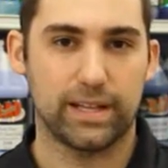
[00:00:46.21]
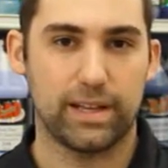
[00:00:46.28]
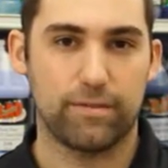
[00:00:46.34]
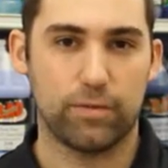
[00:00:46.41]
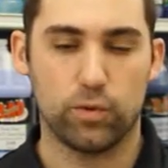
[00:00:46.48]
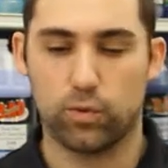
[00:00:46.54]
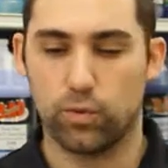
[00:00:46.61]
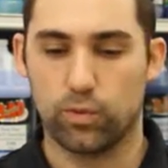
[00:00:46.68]

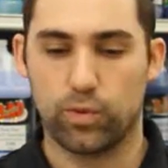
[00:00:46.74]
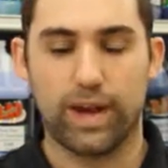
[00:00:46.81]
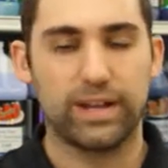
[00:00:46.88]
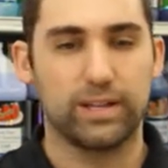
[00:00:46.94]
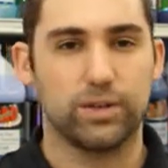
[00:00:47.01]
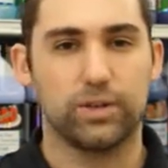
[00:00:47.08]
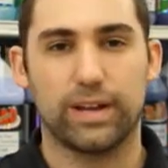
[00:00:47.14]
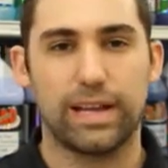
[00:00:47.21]
If you
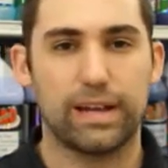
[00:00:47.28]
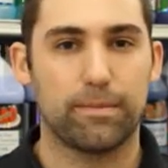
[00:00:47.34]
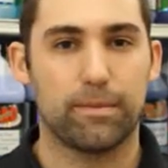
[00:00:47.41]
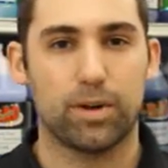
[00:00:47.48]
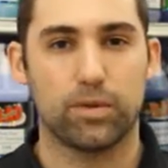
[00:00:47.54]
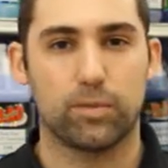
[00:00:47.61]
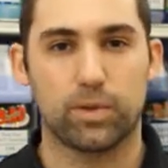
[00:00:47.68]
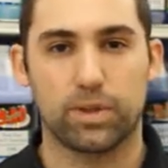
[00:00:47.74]
write your name
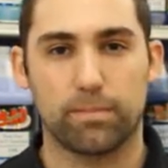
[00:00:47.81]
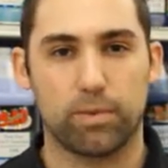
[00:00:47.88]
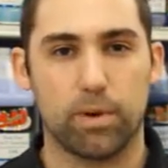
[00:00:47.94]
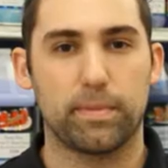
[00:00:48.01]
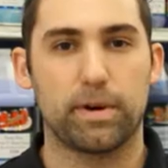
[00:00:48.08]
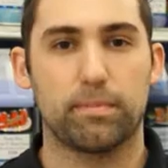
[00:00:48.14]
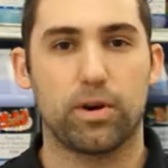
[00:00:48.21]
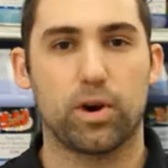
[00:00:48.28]
with a
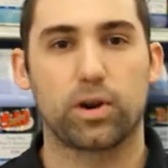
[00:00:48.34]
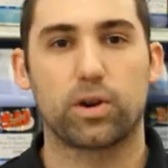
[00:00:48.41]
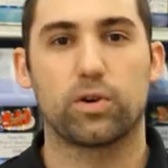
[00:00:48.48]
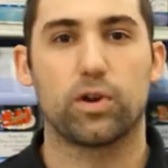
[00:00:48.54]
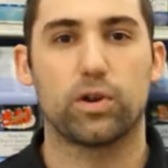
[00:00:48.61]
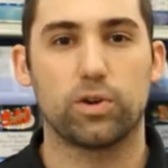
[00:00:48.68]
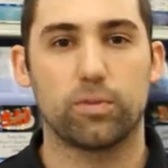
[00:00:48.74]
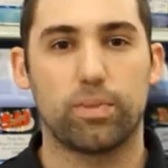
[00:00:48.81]
permanent
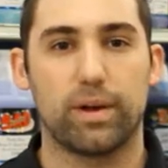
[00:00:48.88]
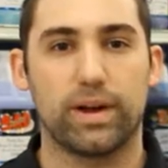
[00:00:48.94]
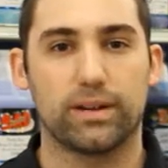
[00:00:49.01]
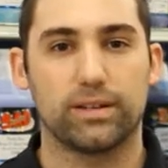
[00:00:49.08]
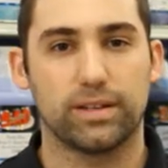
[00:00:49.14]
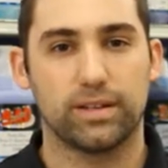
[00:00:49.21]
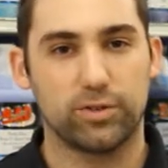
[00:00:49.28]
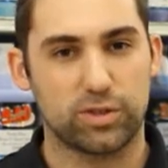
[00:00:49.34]
marker on your
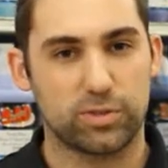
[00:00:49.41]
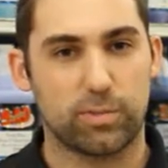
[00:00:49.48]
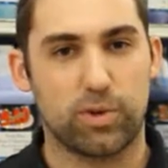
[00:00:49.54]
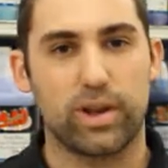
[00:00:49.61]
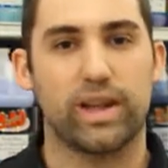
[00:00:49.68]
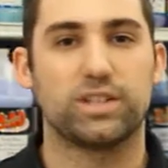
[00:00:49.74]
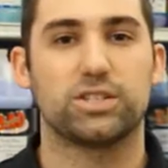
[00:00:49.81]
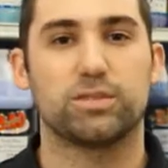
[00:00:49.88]
panel and you
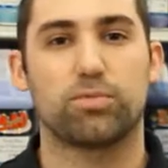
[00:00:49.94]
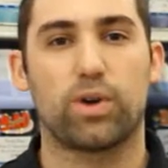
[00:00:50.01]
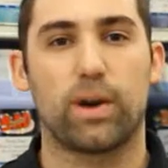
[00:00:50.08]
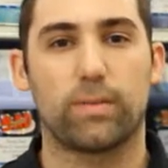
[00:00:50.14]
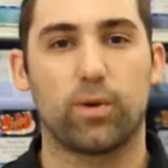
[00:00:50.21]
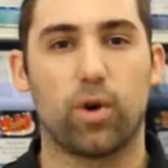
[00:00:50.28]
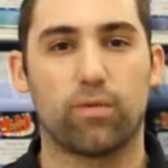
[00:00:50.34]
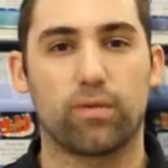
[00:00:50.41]
spray etching
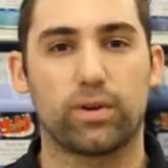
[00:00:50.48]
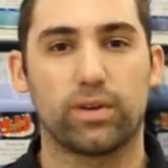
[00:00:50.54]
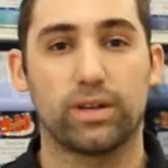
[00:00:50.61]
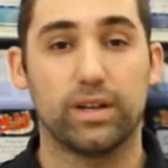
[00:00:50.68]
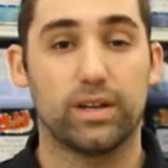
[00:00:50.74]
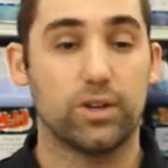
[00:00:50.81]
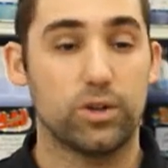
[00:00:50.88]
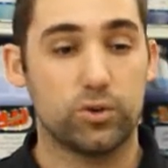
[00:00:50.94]
primer over it,
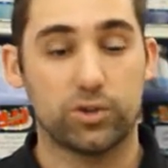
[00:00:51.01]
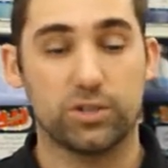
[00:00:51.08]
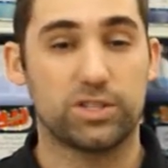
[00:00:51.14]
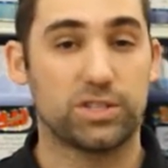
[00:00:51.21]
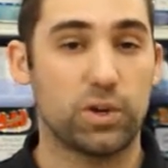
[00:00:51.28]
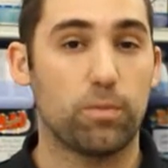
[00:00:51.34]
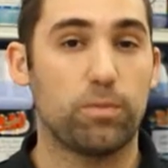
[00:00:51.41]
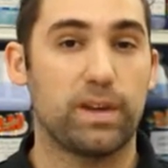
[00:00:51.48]
you should
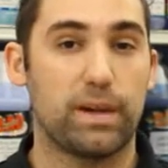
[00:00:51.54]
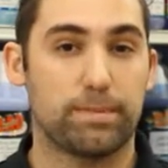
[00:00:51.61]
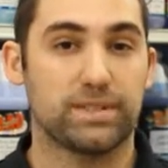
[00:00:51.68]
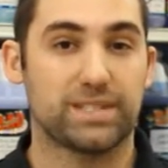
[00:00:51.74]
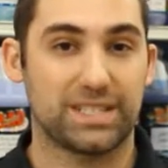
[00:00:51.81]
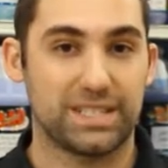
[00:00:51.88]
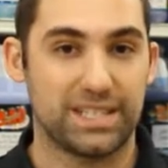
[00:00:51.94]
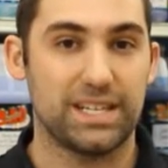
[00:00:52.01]
still be able
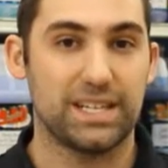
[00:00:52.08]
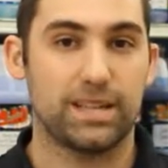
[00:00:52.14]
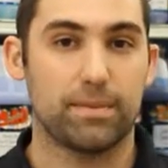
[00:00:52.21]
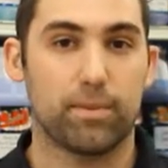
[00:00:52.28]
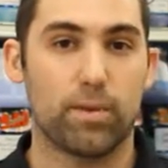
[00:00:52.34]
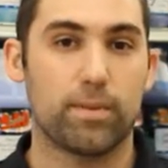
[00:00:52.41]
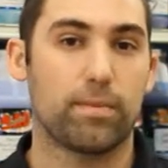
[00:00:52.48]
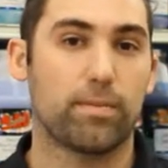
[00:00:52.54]
to see the
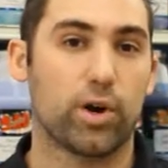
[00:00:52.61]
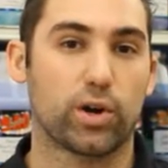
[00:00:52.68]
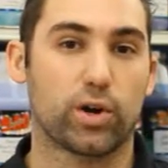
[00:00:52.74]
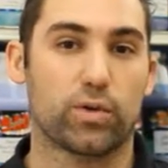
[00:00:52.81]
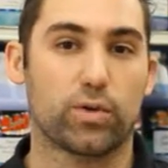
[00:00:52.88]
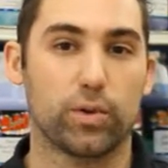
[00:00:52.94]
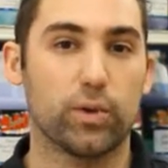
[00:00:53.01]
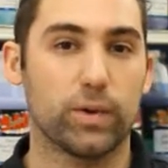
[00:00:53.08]
permanent
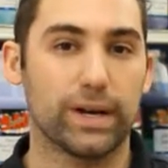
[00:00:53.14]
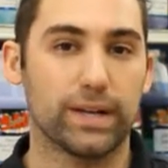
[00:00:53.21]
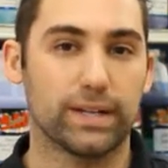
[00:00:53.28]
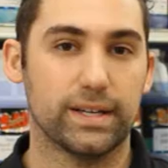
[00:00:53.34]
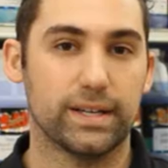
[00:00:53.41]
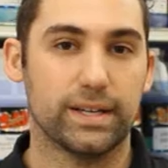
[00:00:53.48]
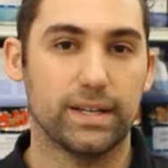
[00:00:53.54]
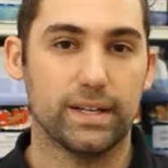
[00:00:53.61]
marker through
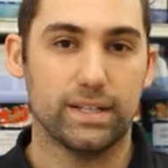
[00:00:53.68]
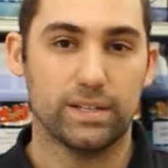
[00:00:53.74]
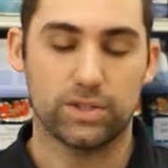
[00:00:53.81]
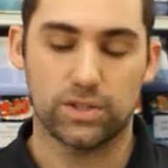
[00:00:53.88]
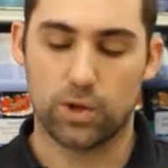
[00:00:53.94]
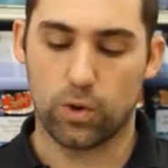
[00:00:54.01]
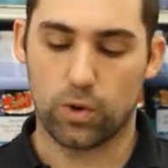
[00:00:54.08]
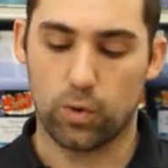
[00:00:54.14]
it.
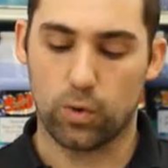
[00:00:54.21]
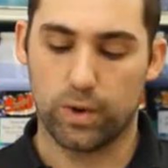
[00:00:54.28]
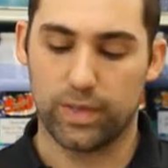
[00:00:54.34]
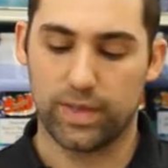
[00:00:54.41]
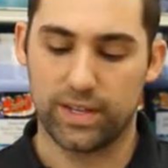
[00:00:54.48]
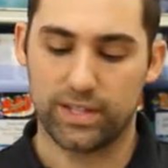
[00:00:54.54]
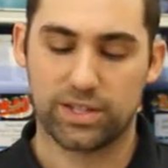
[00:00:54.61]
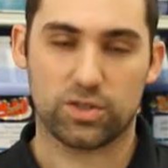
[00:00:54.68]
So what
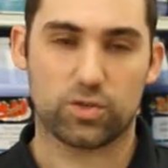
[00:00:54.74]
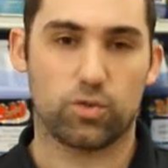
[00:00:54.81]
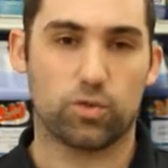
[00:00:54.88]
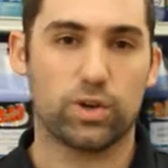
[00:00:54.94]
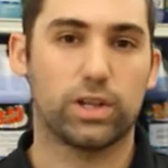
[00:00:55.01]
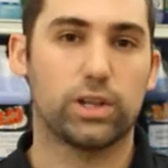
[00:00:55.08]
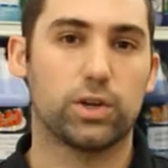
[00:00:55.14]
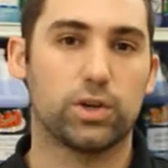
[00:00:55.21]
this is
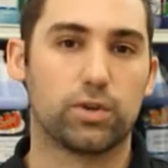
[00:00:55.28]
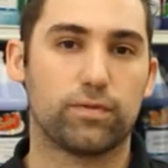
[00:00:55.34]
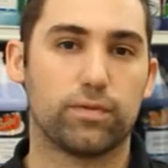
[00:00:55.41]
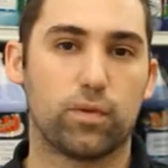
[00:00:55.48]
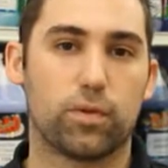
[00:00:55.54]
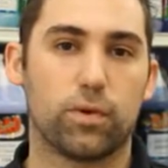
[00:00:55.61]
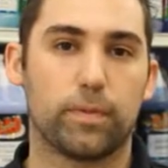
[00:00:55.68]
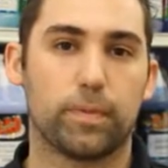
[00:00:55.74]
really good
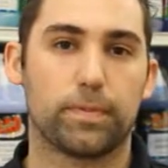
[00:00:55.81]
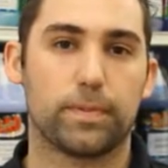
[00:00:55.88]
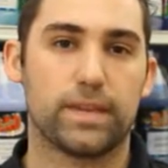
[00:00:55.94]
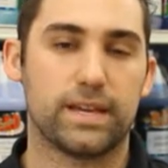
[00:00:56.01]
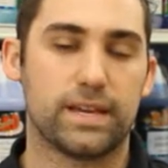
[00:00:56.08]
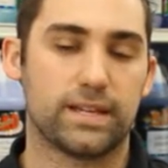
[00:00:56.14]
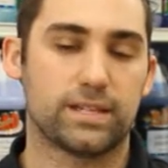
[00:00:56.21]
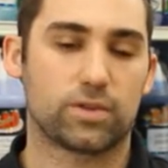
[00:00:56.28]
for
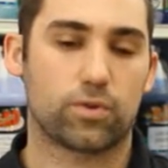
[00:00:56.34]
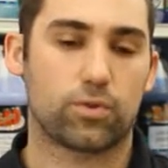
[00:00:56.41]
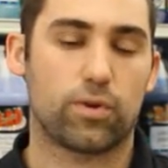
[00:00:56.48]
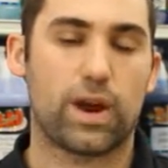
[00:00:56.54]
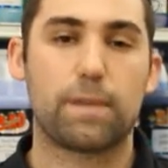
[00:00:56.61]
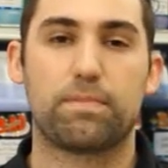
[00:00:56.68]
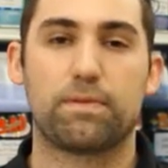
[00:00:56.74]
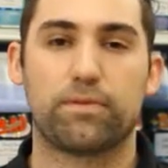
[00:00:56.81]
is
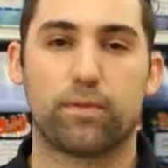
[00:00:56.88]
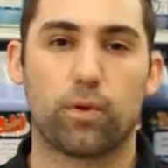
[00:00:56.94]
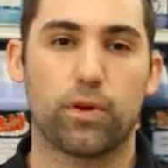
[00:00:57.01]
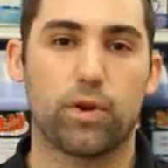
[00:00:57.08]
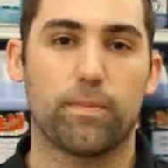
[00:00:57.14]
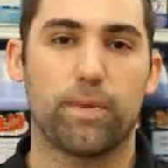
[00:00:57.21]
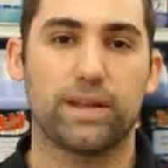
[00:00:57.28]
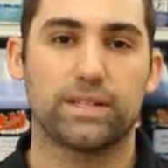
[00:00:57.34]
right before
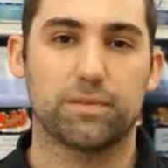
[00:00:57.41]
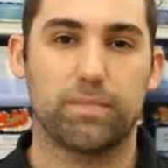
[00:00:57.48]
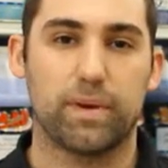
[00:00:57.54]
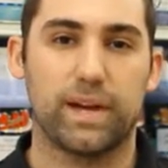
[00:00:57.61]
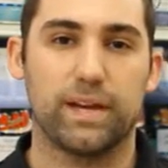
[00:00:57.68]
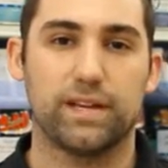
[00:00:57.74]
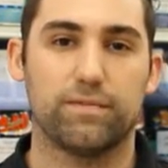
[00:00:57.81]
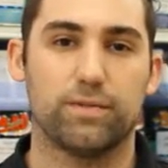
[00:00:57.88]
you're about to
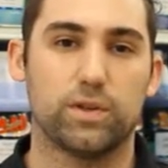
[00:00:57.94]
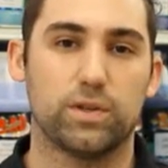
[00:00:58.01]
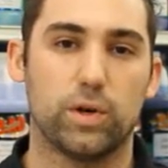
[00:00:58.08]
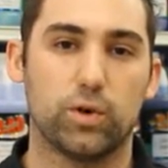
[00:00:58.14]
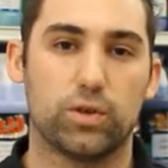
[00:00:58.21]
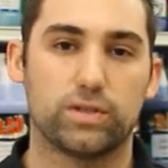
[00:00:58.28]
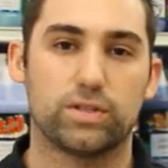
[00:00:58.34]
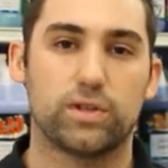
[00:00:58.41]
paint, if you
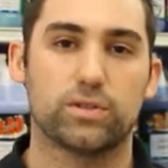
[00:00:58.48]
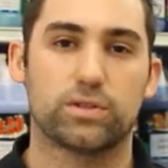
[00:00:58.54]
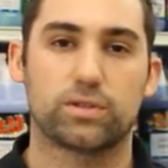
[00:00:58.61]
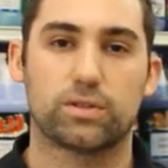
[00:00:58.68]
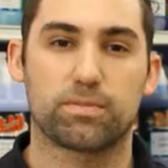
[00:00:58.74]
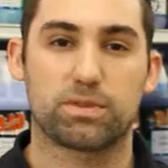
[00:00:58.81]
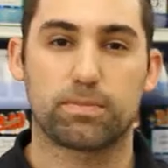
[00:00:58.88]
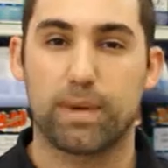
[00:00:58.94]
notice there's
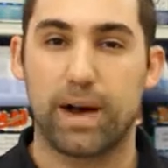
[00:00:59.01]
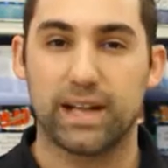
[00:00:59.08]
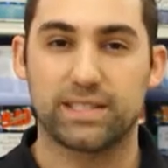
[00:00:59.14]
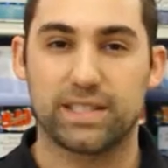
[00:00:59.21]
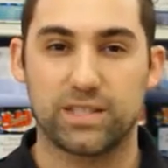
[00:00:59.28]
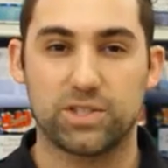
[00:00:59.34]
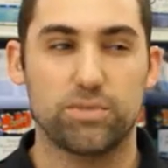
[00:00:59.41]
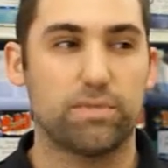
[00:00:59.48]
some spots
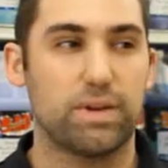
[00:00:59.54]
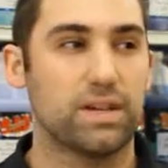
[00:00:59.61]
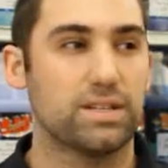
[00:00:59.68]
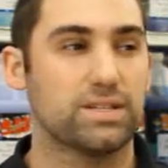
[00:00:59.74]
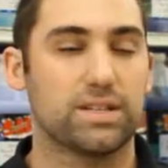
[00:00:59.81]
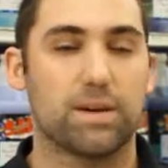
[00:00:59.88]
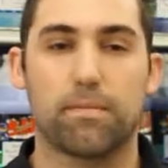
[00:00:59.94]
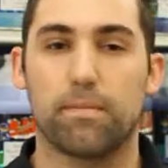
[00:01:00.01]
that you
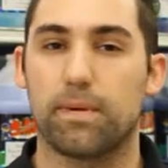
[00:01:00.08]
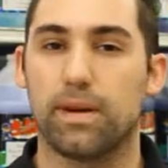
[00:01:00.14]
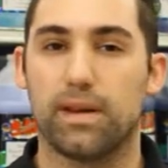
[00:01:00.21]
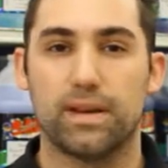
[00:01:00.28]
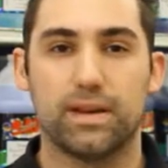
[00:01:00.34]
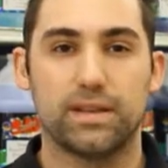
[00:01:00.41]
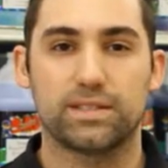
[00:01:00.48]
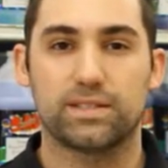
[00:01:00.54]
missed,
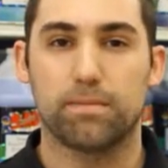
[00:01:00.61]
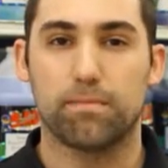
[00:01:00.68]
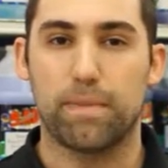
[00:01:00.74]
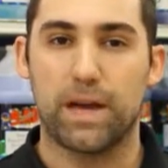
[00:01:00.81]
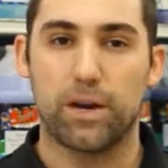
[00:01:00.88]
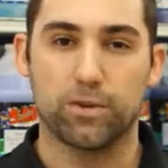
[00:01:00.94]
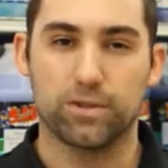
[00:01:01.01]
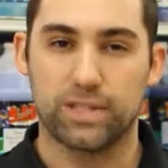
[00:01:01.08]
some
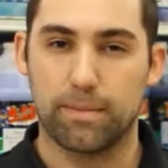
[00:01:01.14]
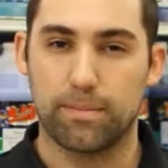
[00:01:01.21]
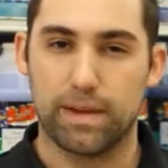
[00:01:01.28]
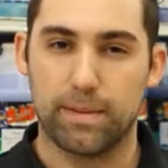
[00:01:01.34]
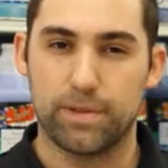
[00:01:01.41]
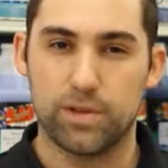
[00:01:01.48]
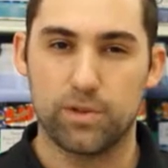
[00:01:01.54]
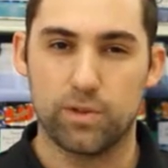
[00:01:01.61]
metals that
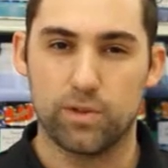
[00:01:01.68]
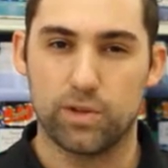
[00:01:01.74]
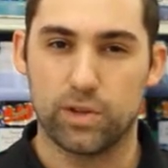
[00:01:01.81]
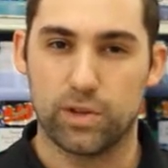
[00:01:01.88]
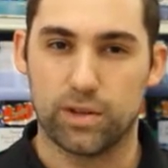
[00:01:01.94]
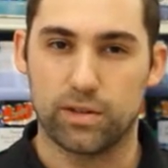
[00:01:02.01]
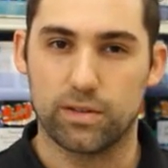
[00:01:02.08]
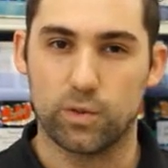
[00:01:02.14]
maybe you
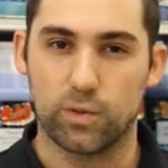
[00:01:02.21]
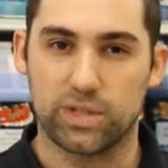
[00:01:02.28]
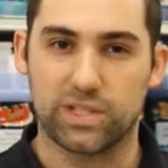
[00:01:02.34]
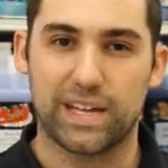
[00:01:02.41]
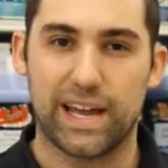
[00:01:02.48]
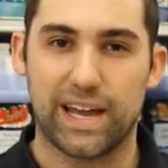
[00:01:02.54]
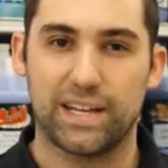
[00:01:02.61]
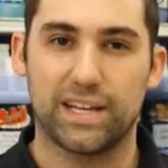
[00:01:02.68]
were
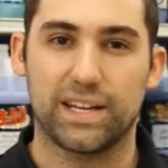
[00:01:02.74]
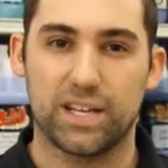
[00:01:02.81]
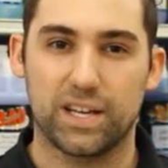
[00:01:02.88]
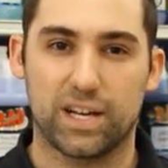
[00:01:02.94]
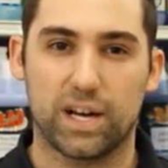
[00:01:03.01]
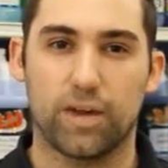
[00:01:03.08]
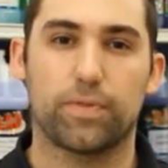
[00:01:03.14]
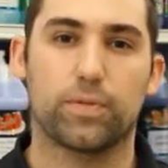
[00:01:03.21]
sanding and you
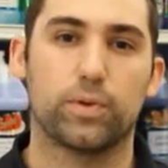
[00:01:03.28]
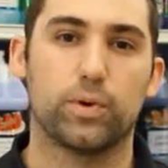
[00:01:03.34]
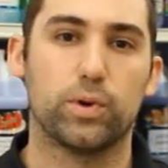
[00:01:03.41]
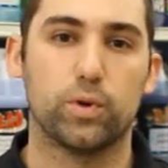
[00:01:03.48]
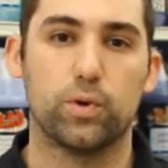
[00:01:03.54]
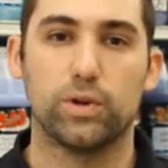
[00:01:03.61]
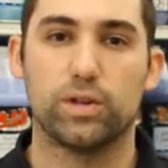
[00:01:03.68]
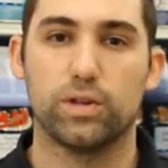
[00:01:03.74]
cut through and you